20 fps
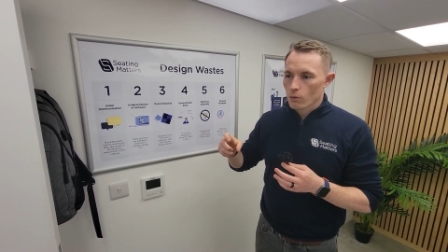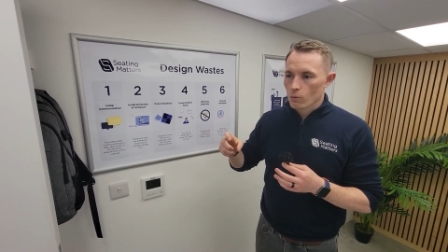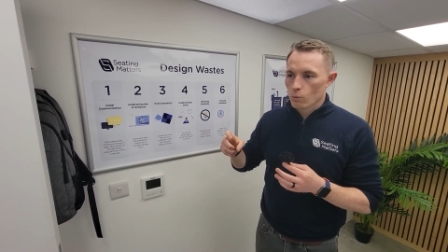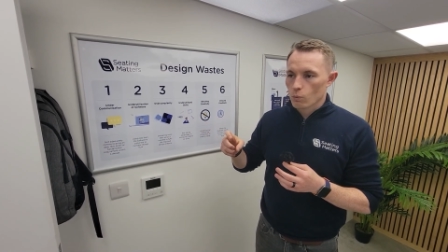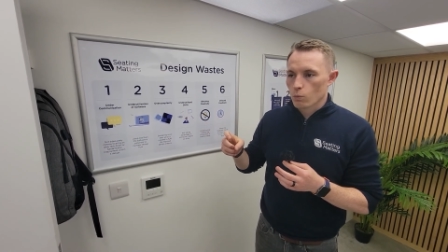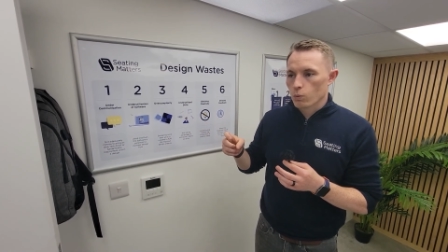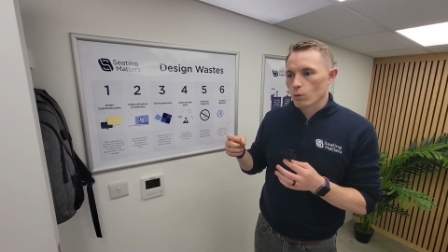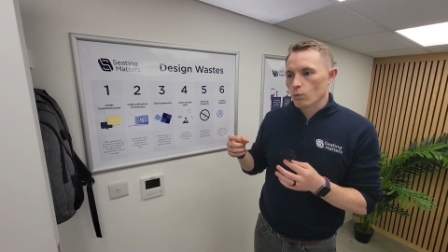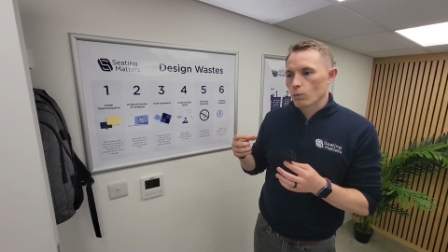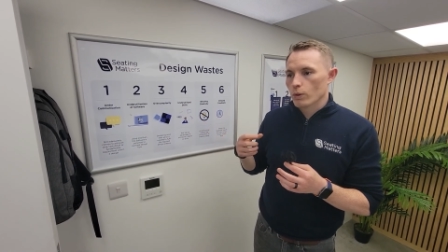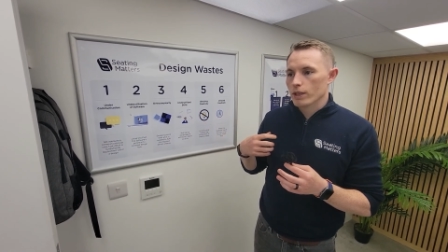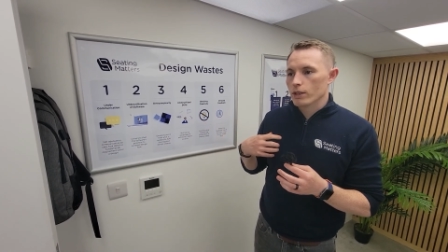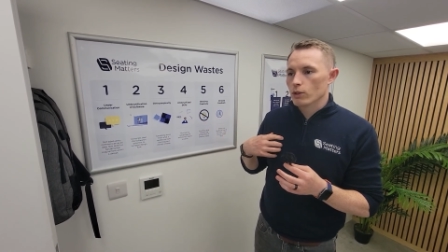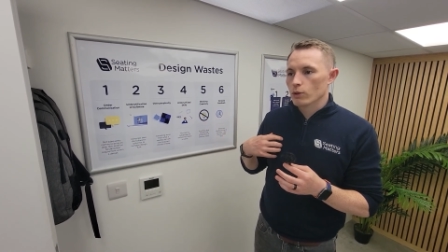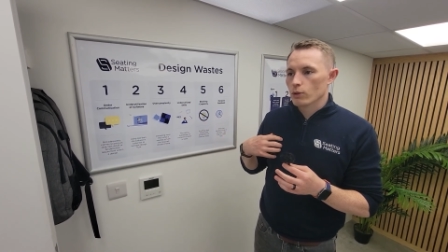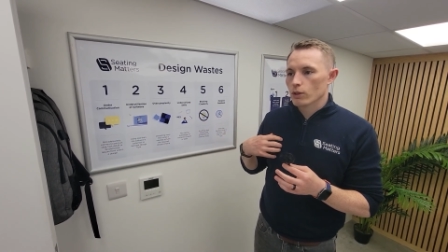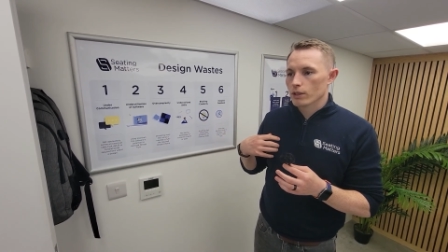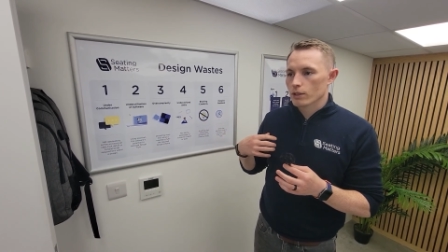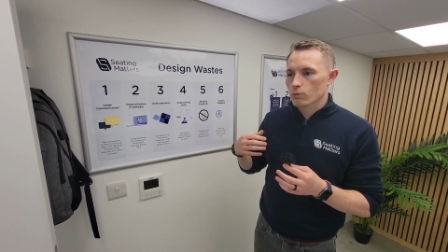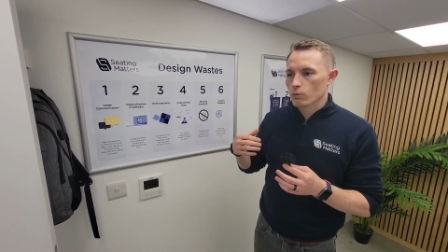what we do
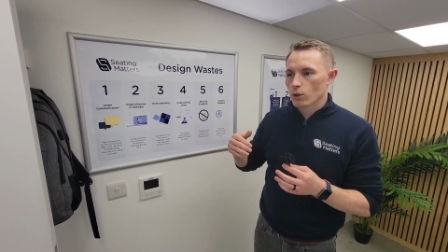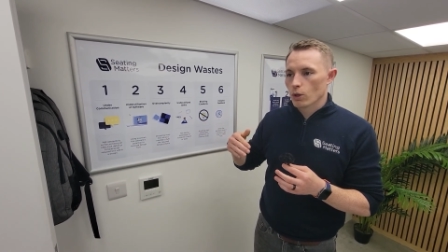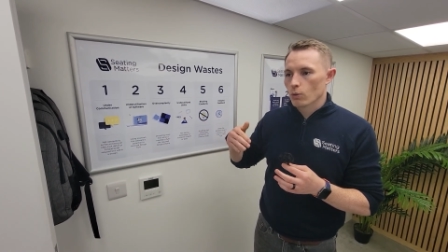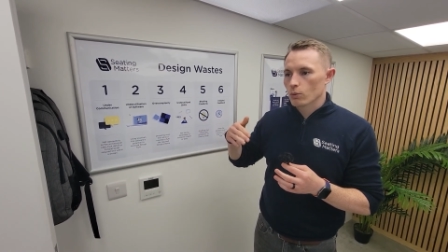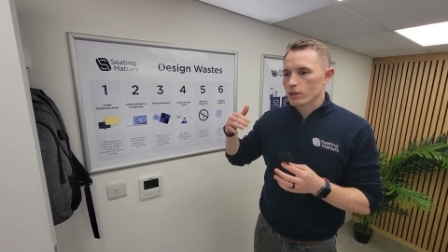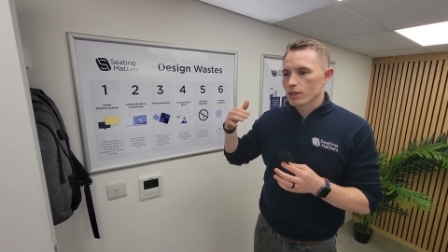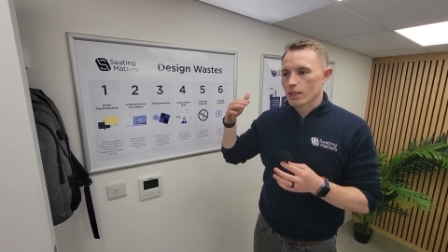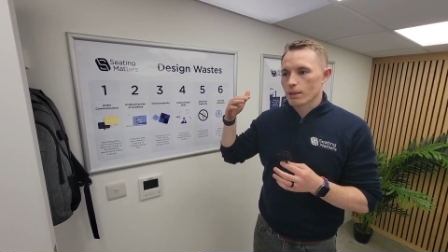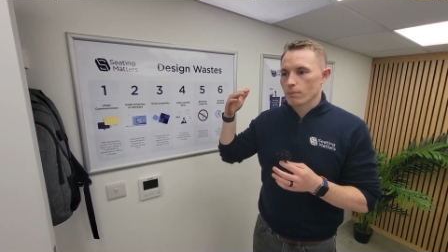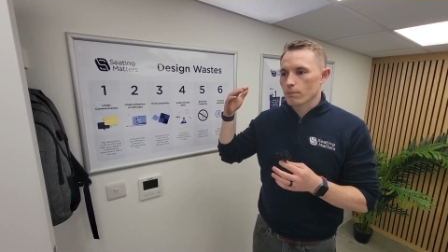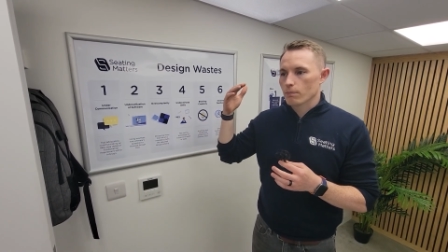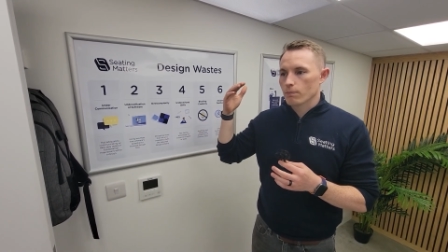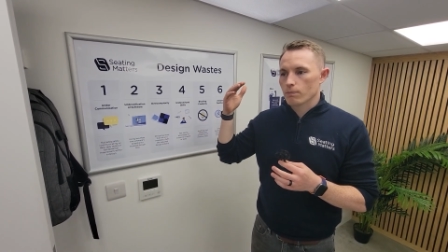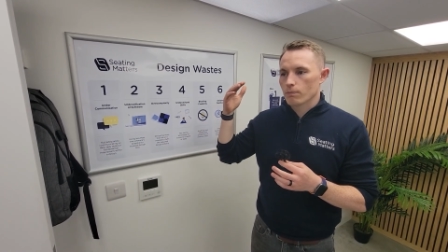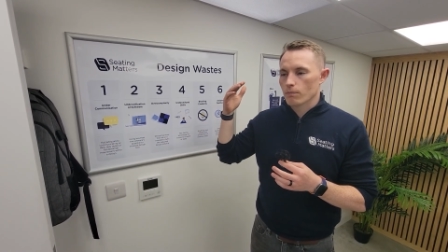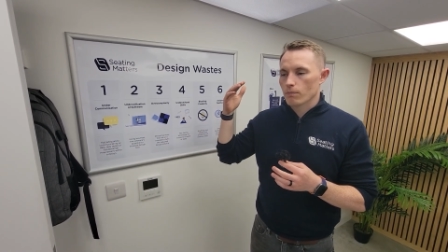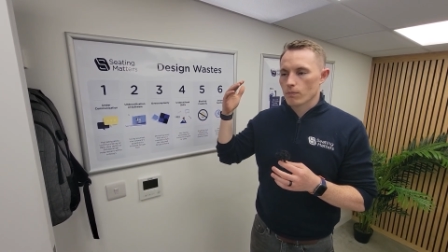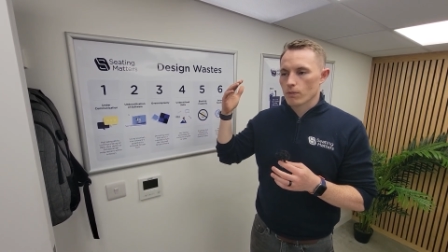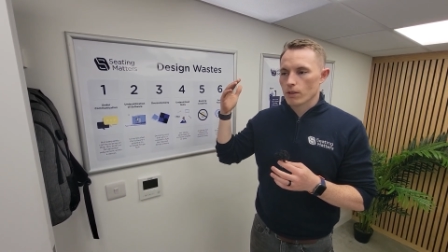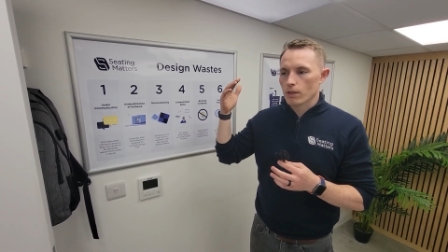is we always keep
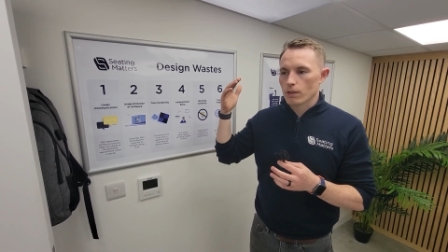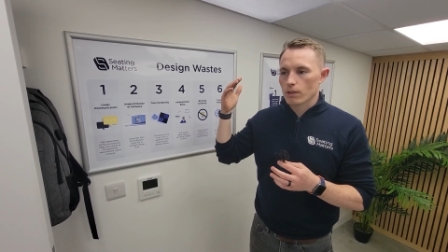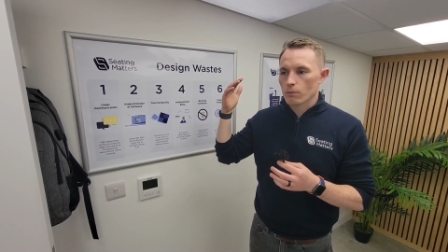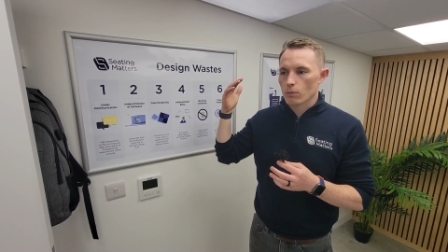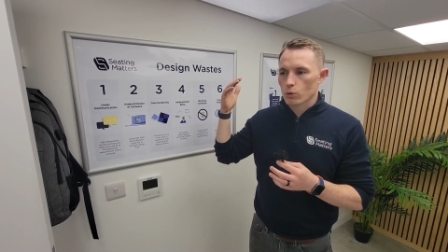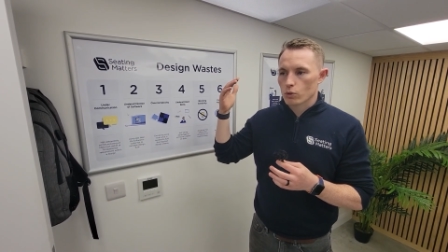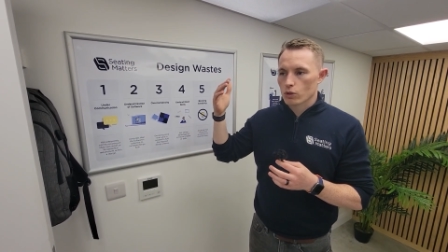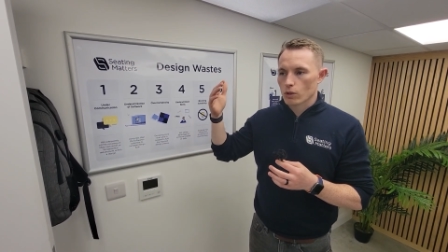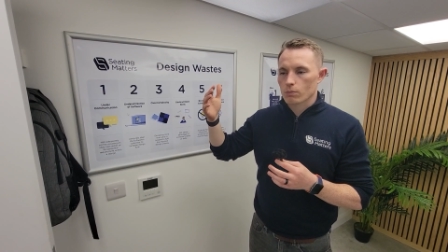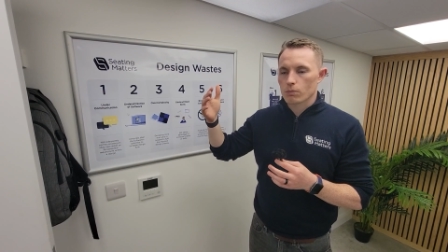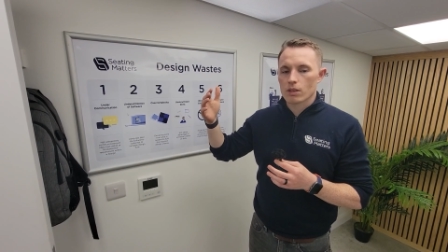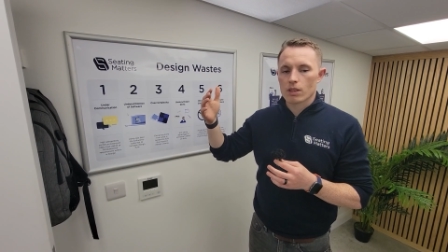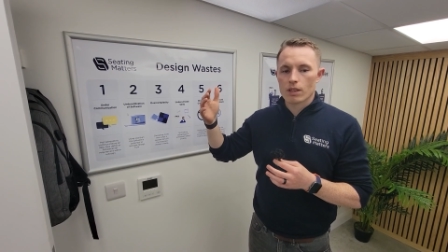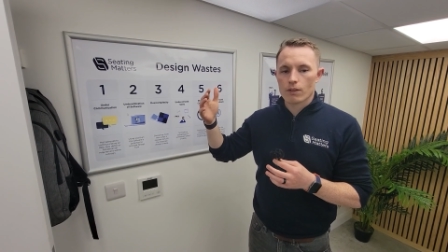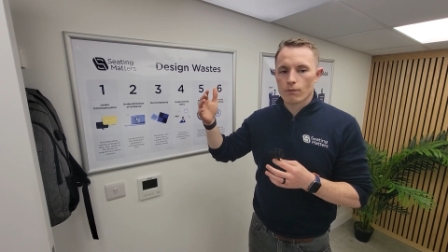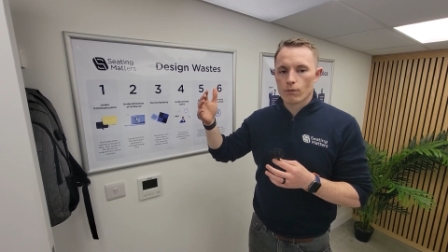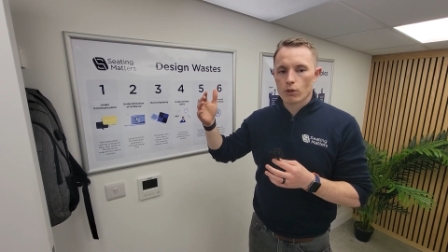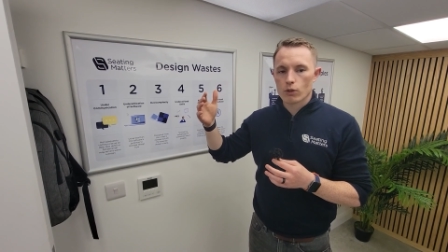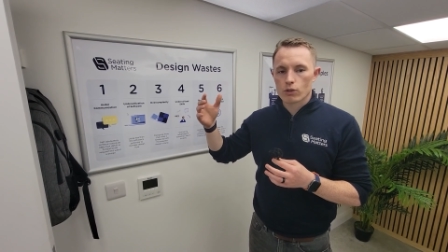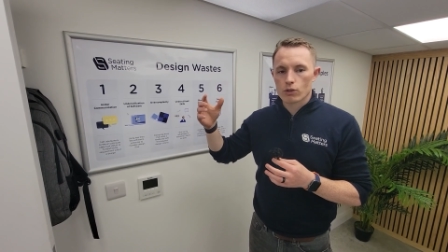the most up to date
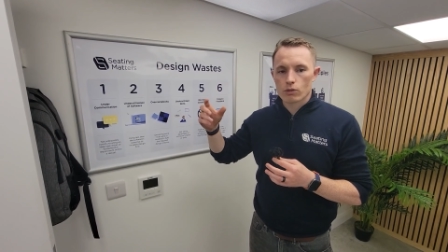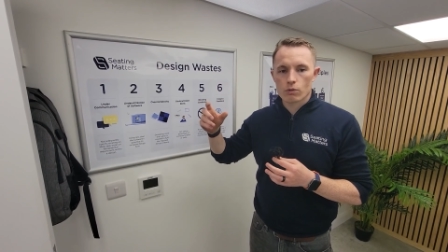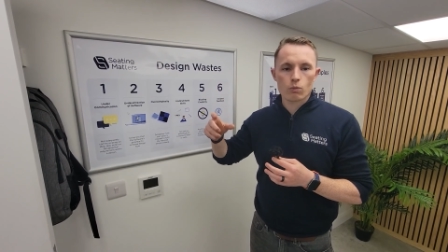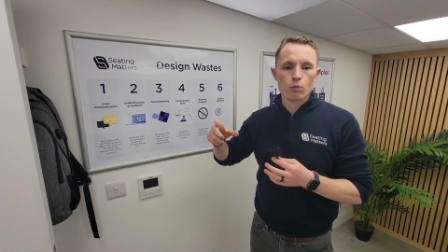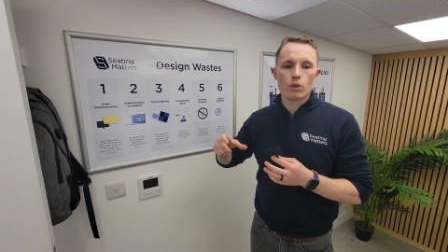version.